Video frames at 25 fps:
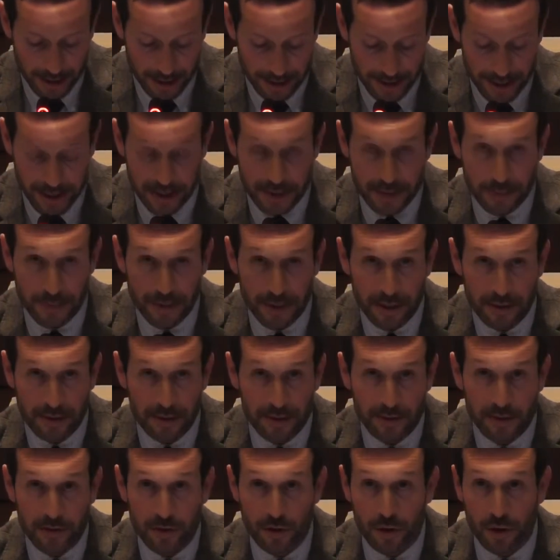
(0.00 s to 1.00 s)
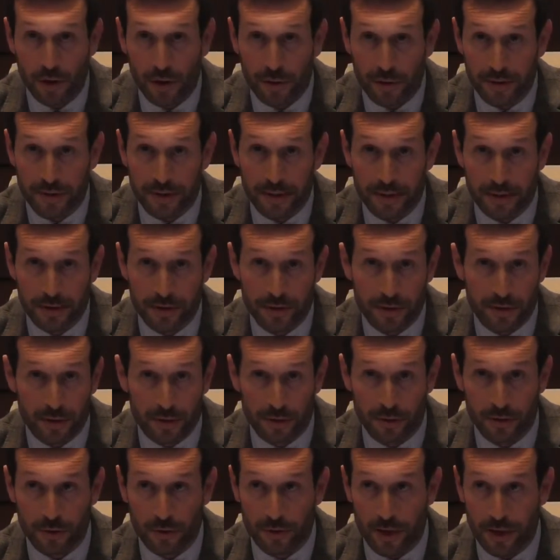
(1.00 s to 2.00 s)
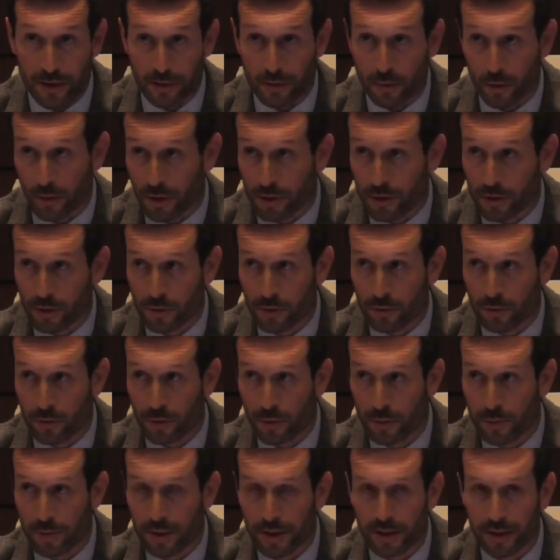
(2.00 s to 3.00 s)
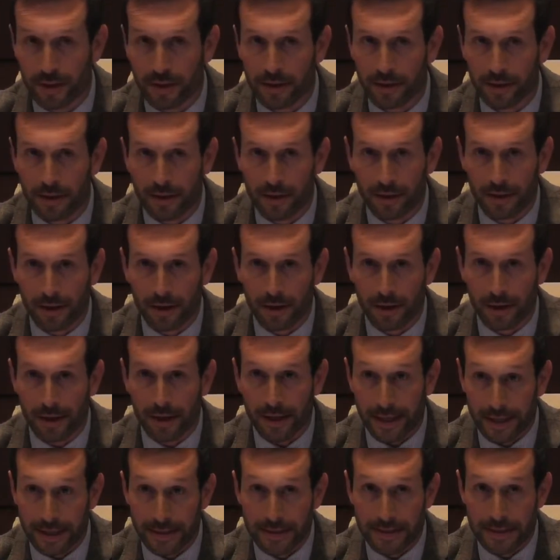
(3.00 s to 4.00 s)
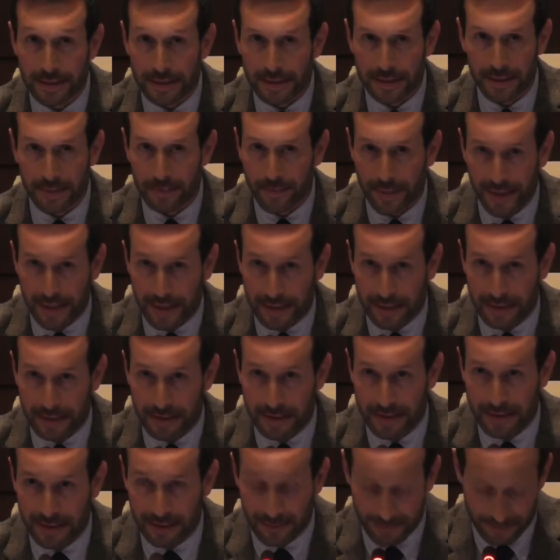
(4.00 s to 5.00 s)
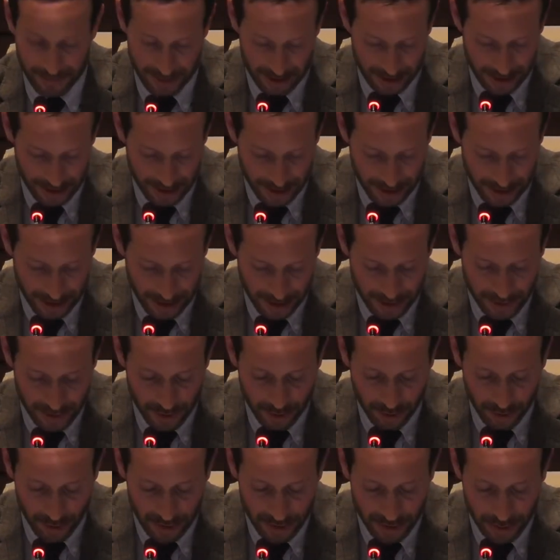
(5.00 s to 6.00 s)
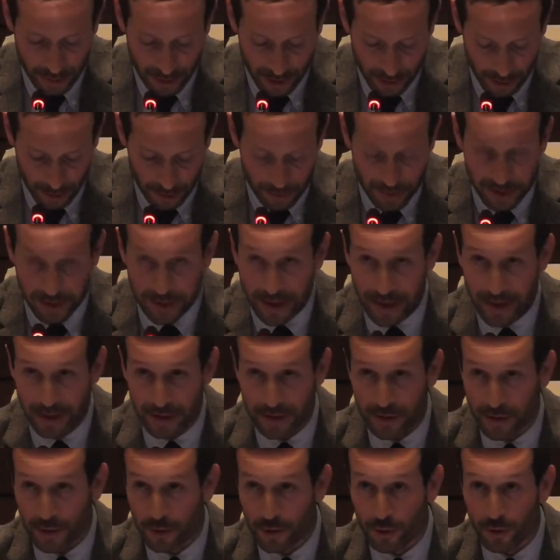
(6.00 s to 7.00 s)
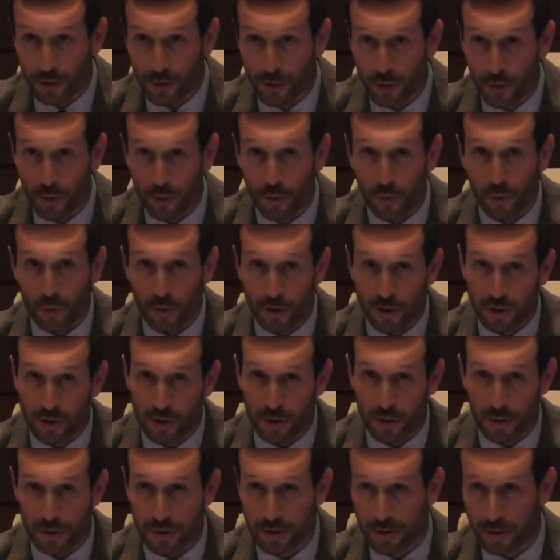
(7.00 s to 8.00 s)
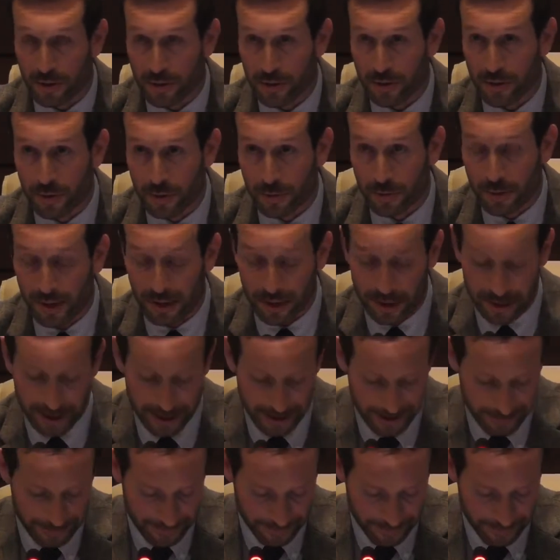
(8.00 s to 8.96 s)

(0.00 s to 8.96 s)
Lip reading: The experienced lawyer's answer to that question would be, it depends. It's always quite complicated to know which law is going to apply.